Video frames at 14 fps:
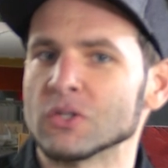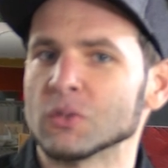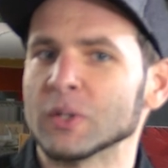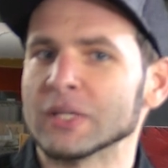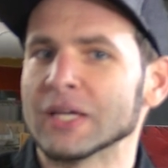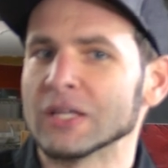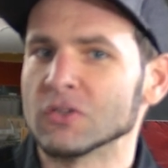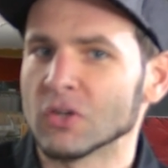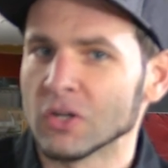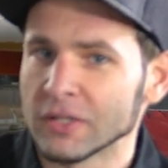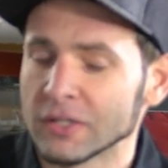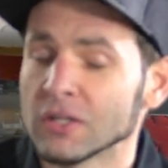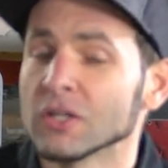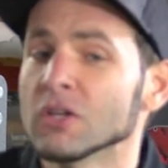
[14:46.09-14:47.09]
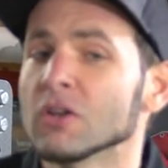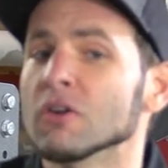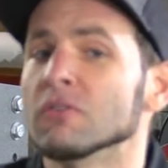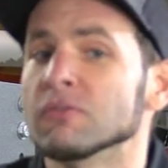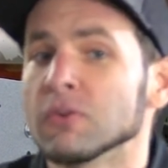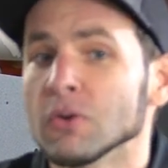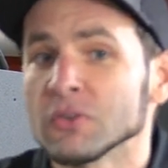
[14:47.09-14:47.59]
and to win that drawing.
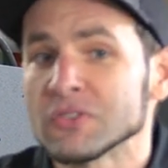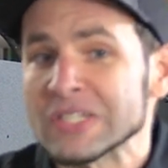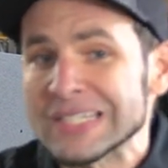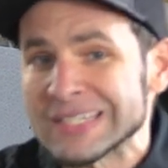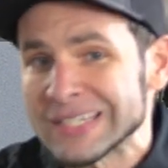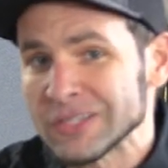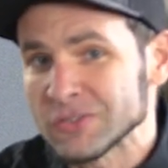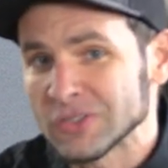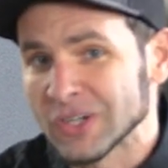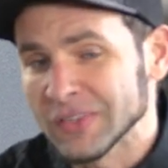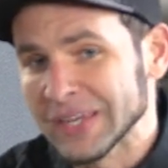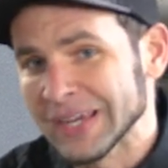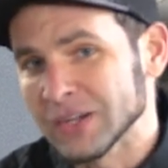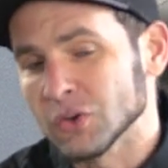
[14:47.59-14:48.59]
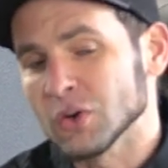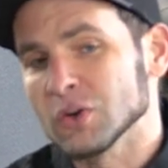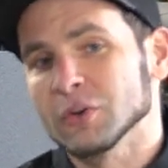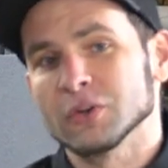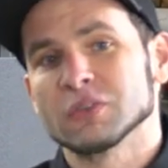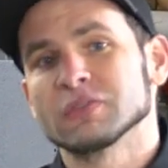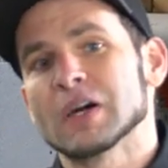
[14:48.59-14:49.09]
Full details on that are at
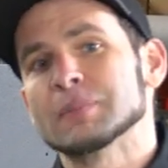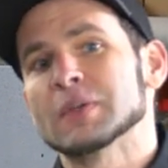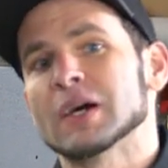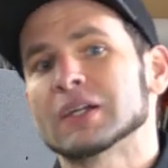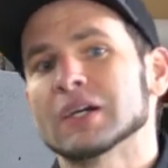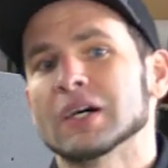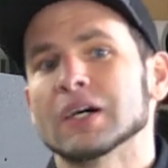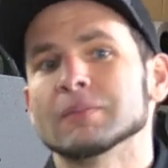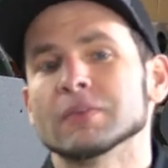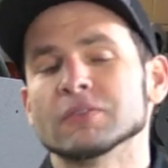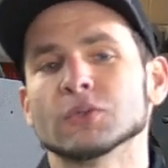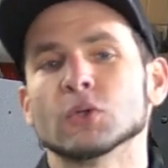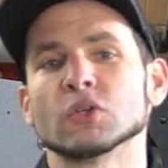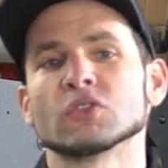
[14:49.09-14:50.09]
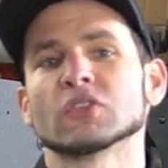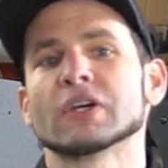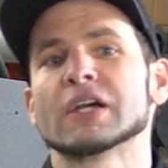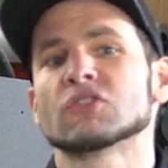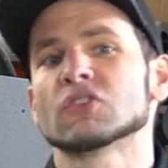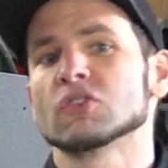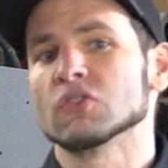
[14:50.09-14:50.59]
roguefab.com forward
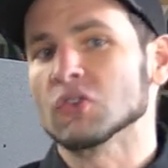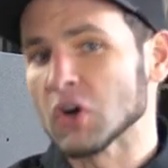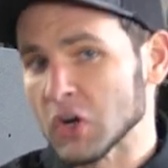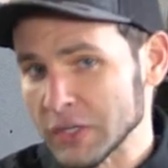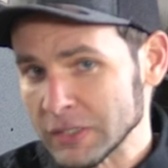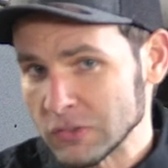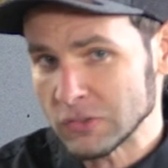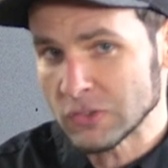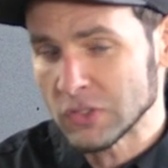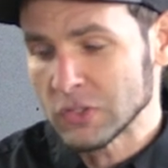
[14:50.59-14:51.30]
slash drawings.